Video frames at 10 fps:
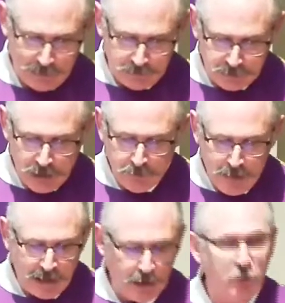As a young
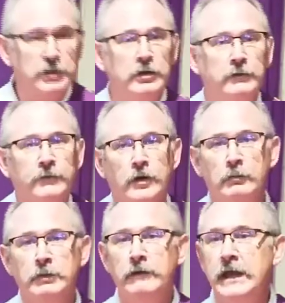man, I was
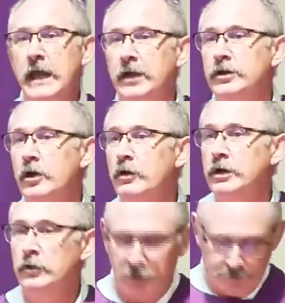confirmed in the
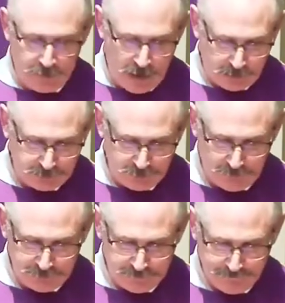Antiochian Orthodox
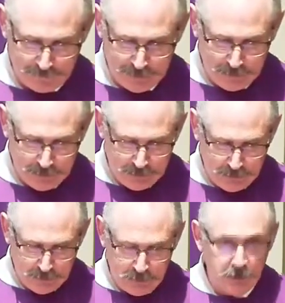Church.
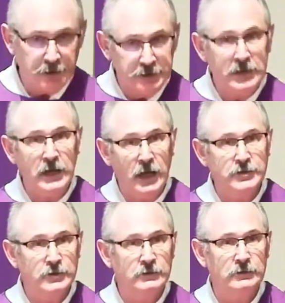As a
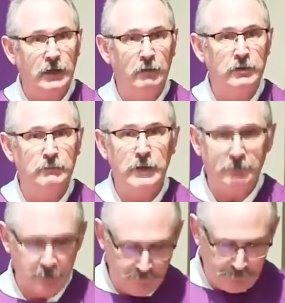teenager, I was a
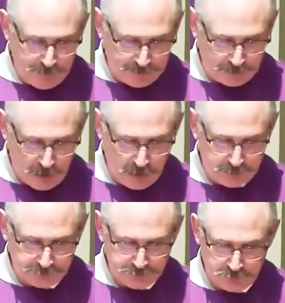member of a
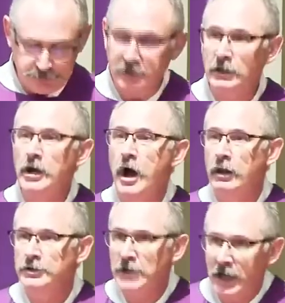Pentecostal church, and in
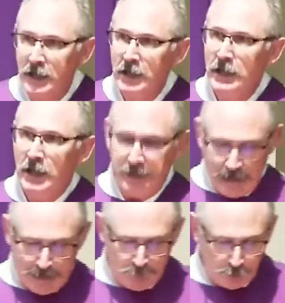college, I
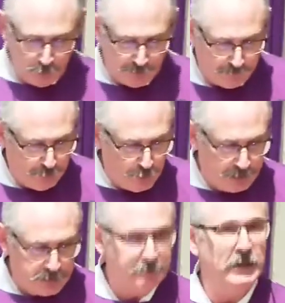dabbled with
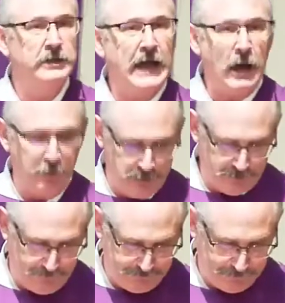Buddhism and
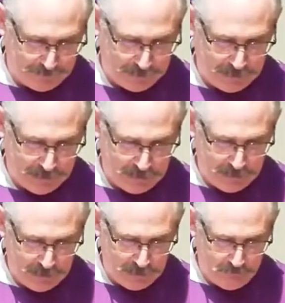Taoism.
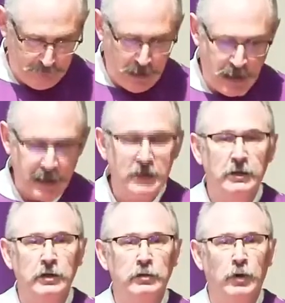Mine
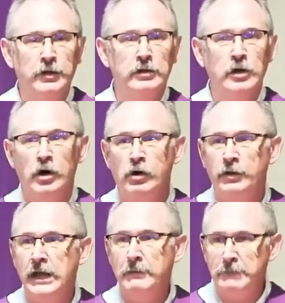is what is called
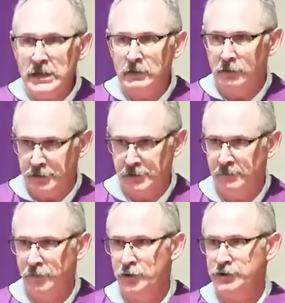a Beatles
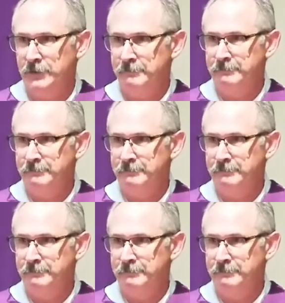conversion.